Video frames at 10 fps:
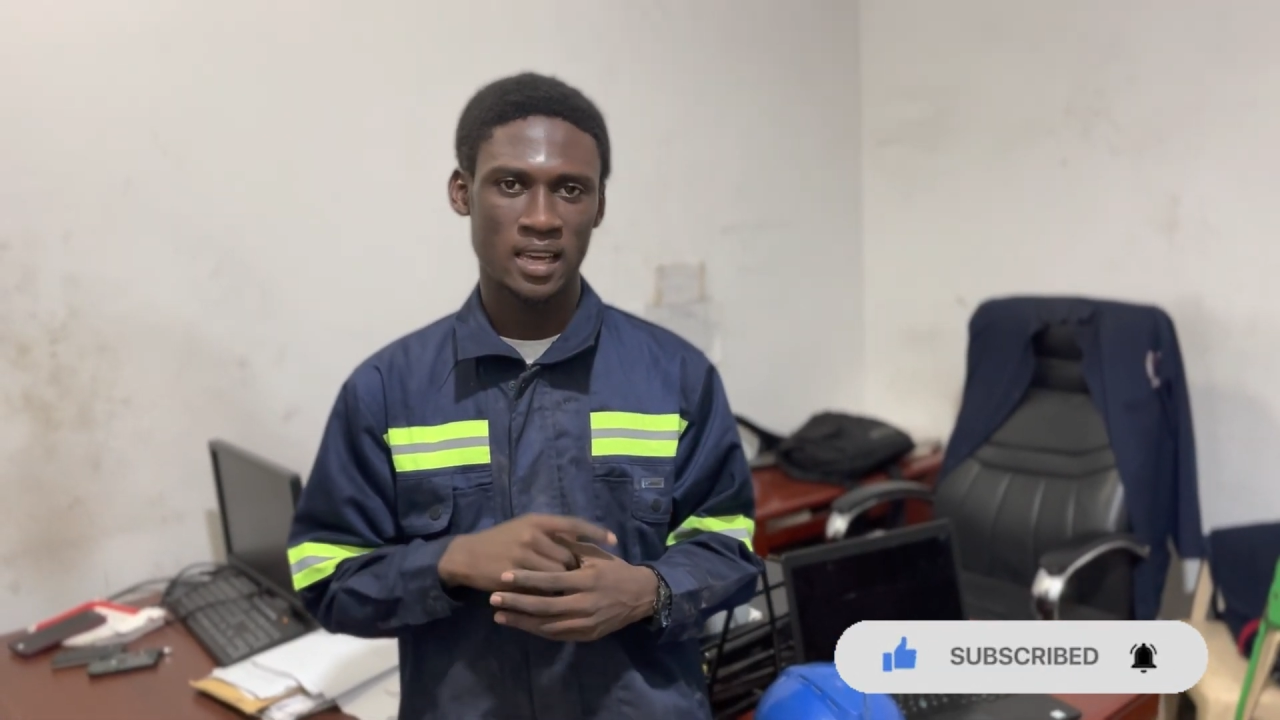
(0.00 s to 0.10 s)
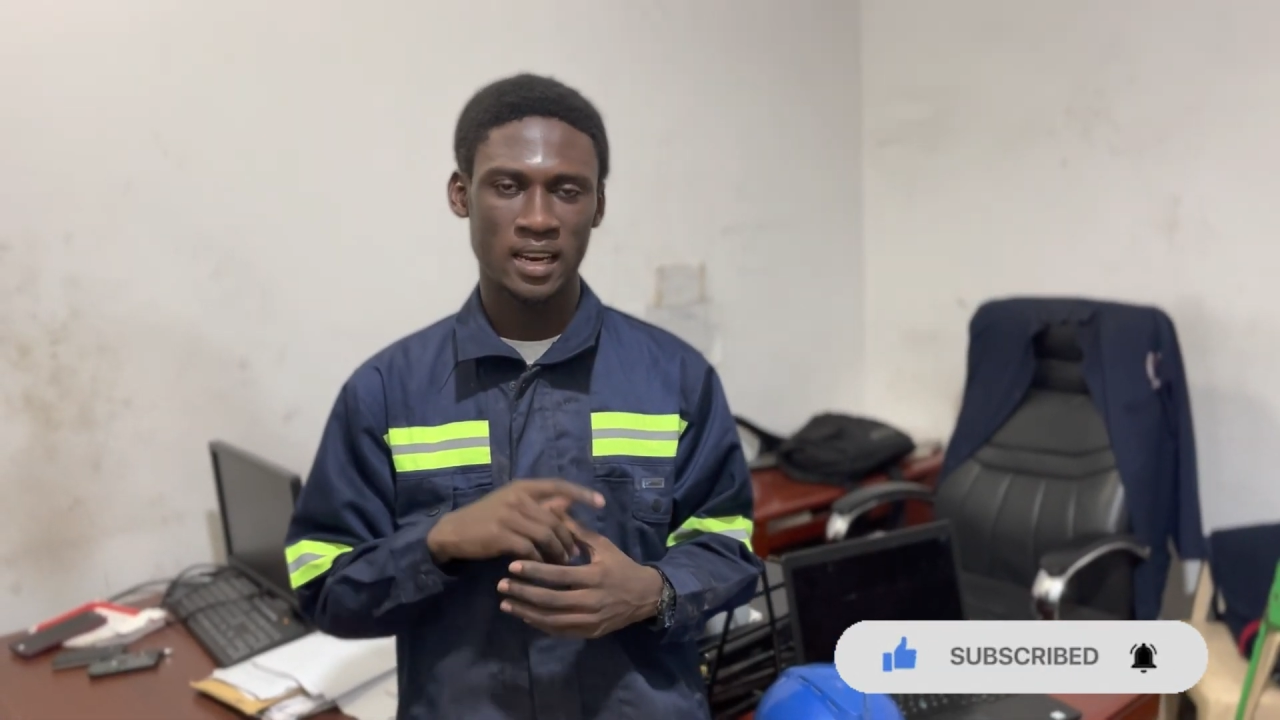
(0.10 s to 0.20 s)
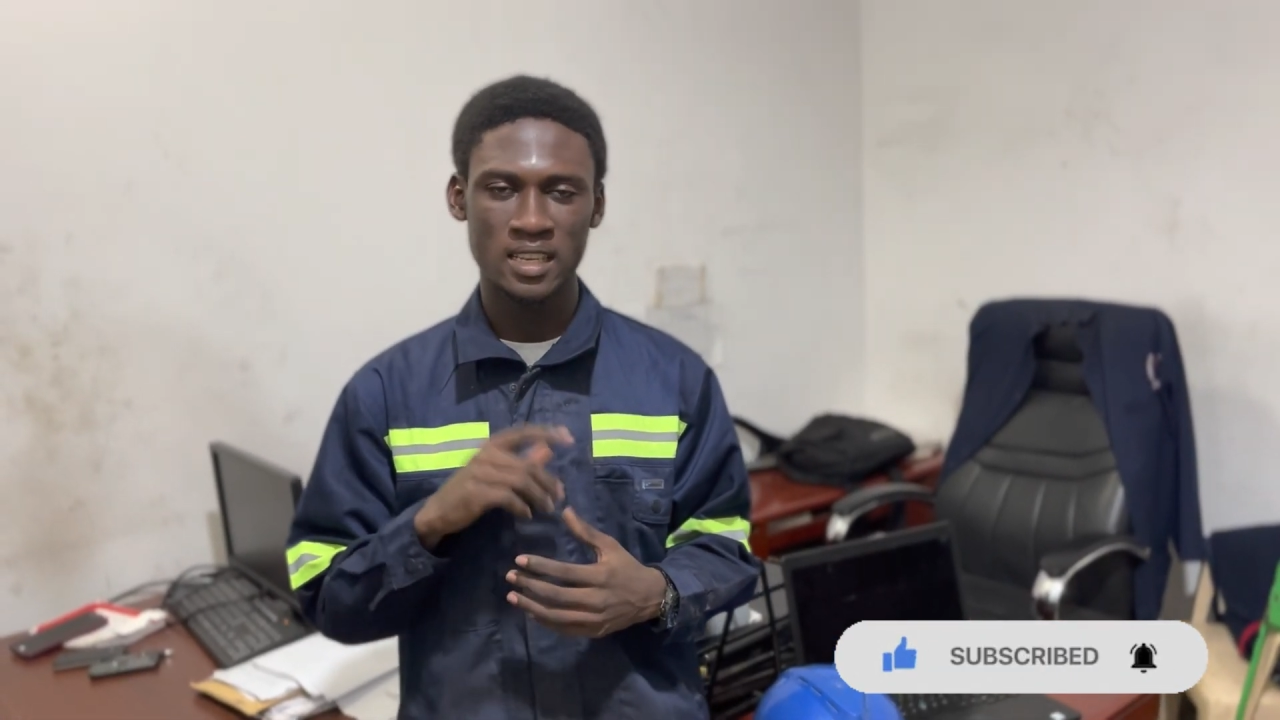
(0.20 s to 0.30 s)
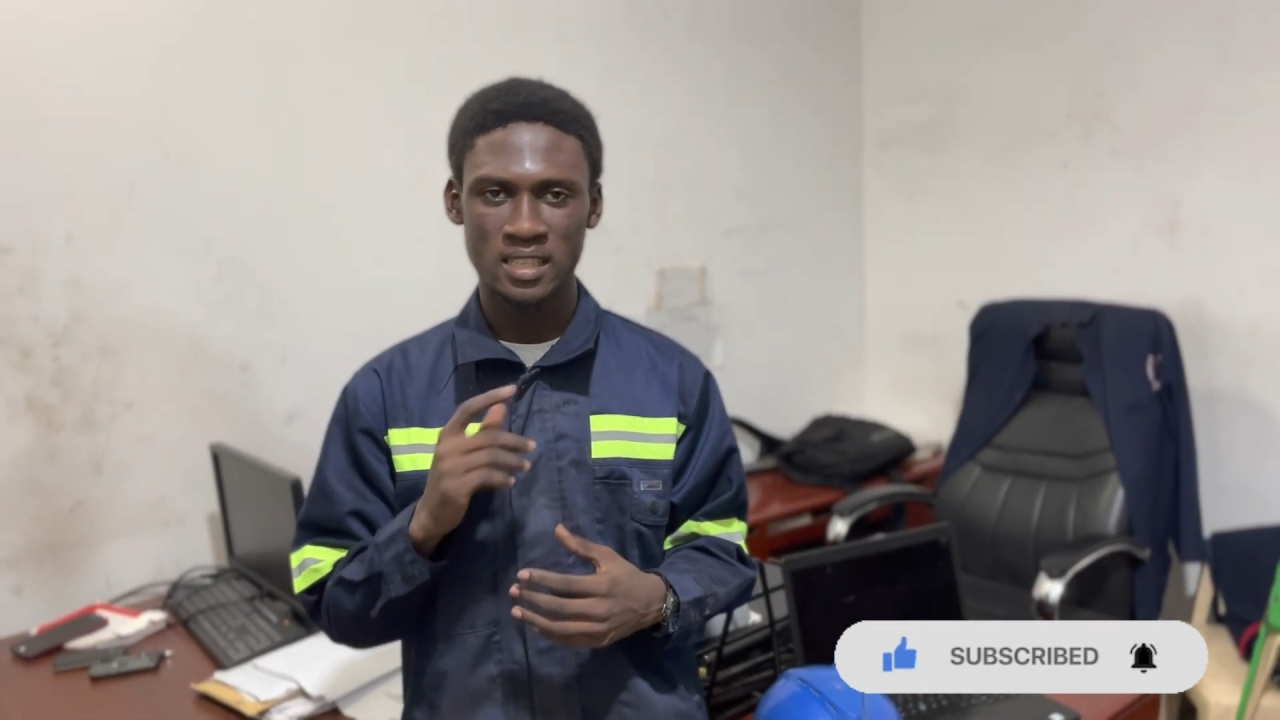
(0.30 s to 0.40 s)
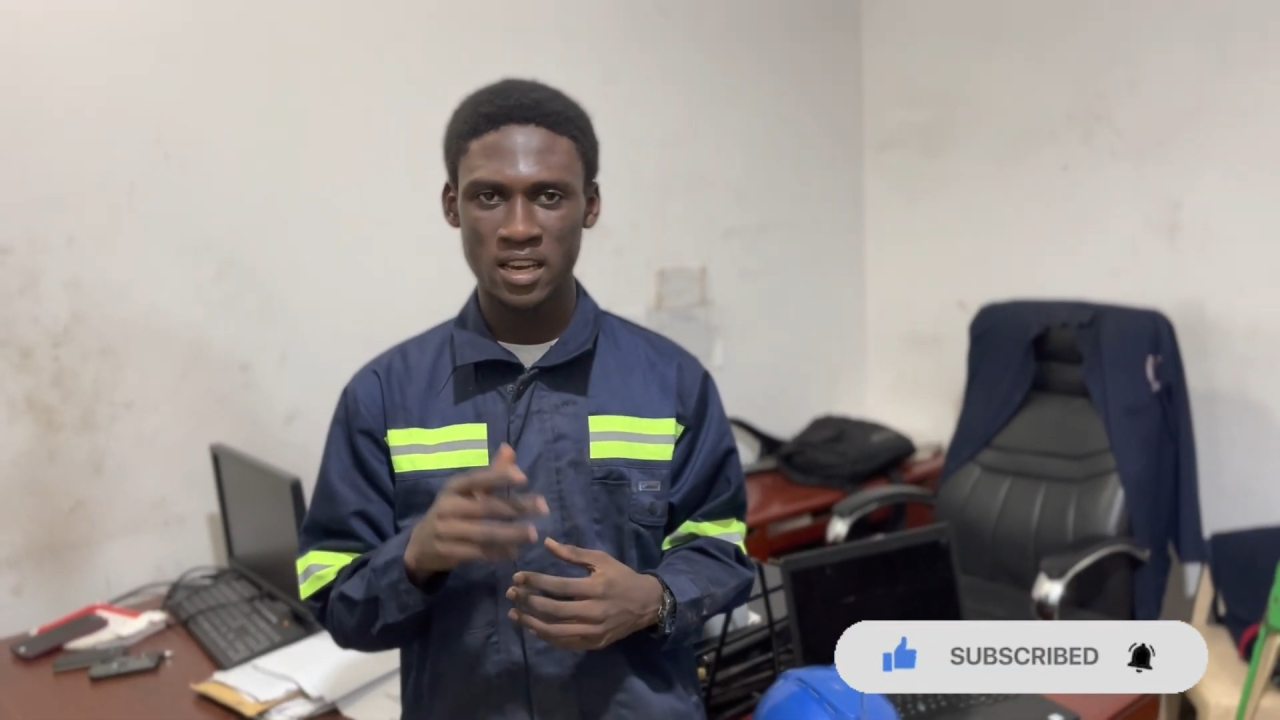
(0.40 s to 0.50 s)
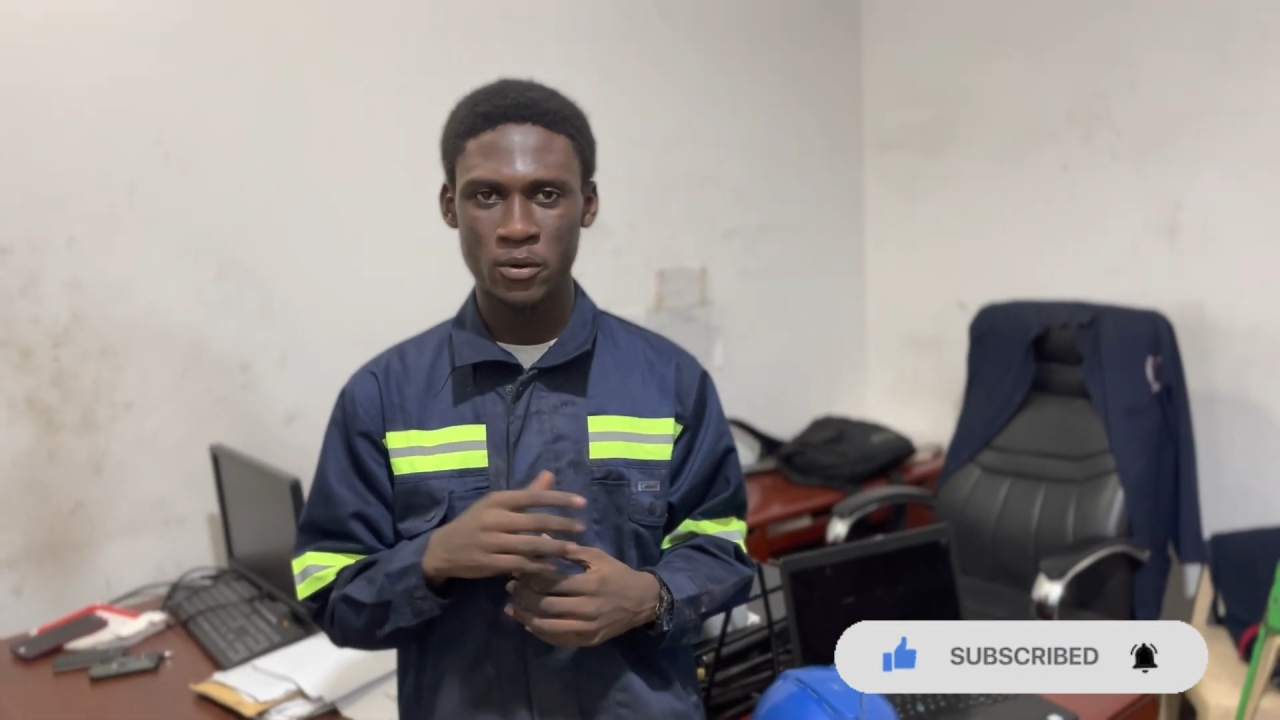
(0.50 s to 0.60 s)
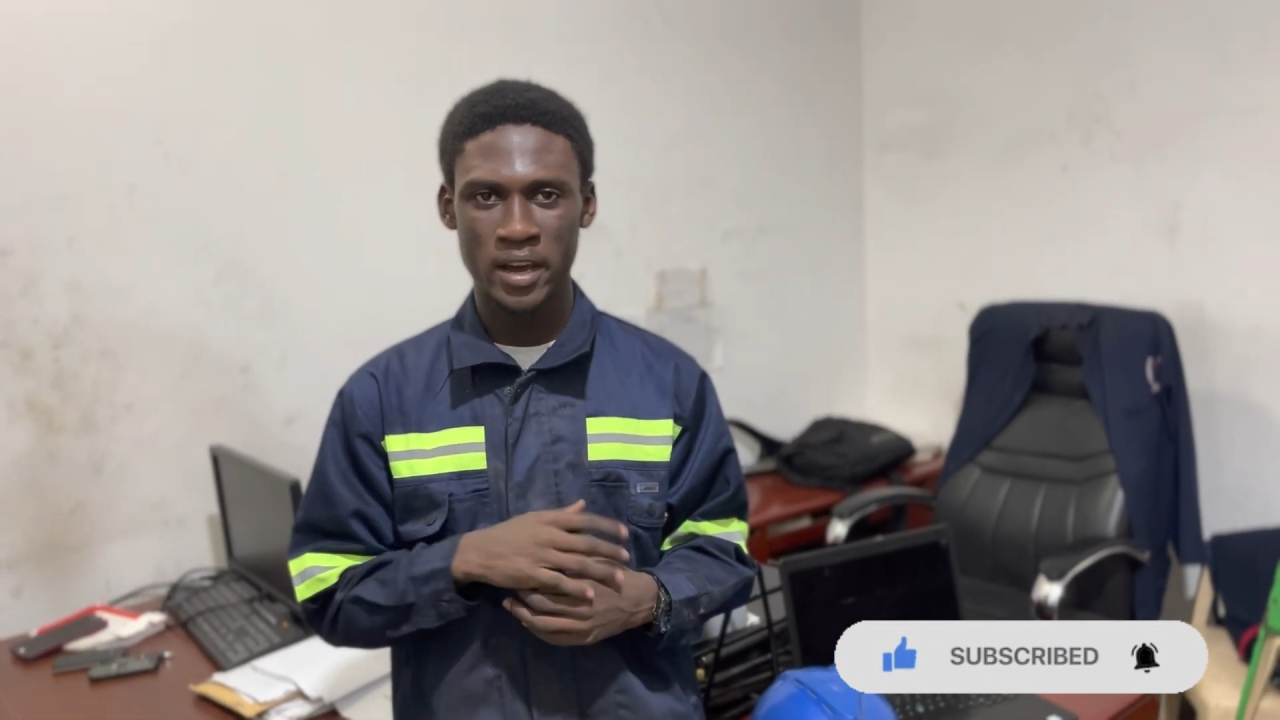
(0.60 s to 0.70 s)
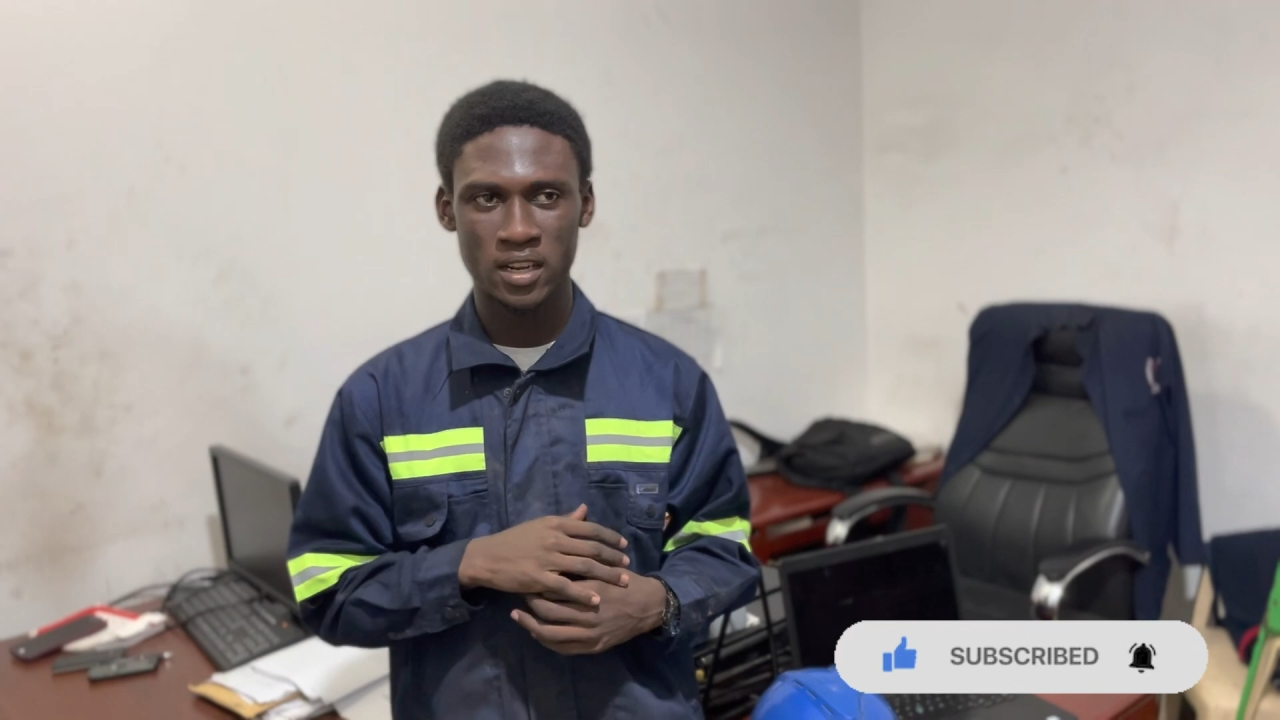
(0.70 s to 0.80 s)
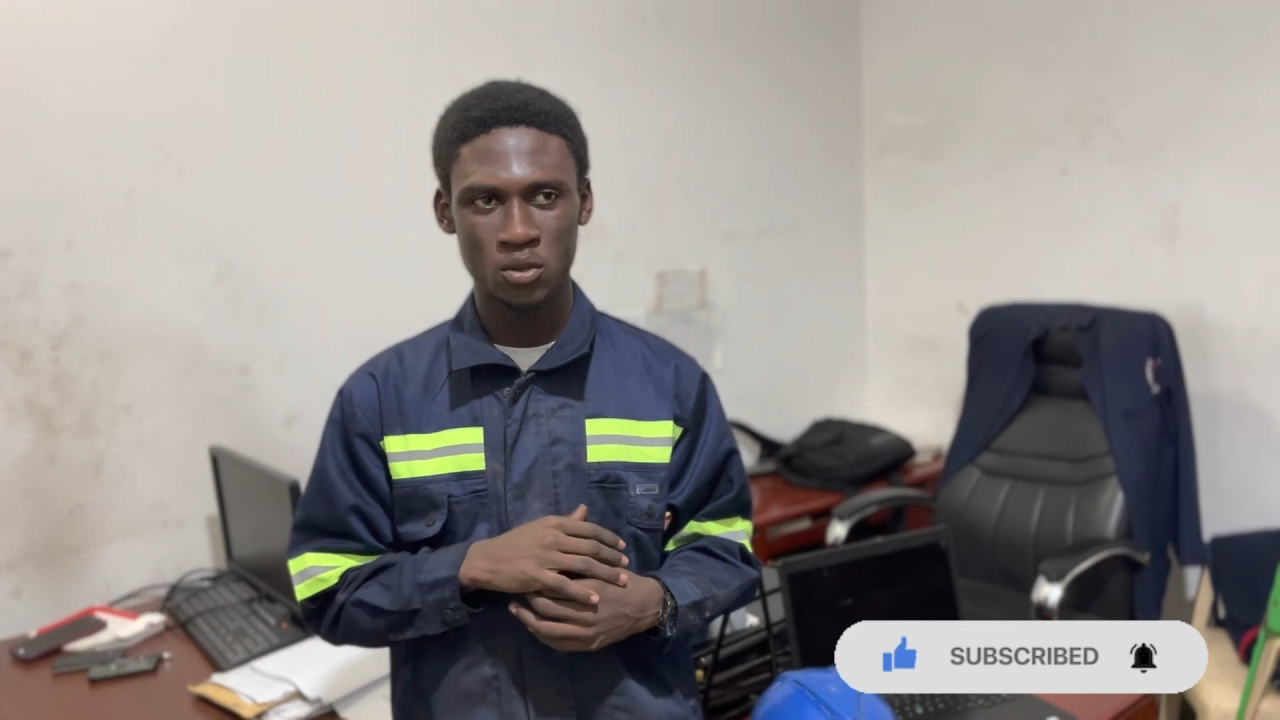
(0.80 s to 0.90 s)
let's get right